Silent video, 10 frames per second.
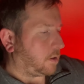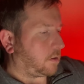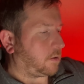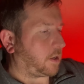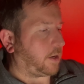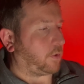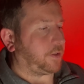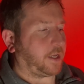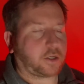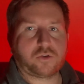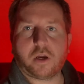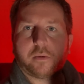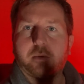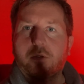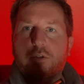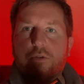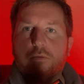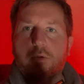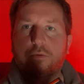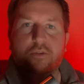The A1 neck strap, which
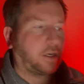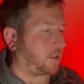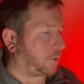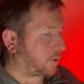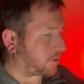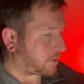will stay in the box,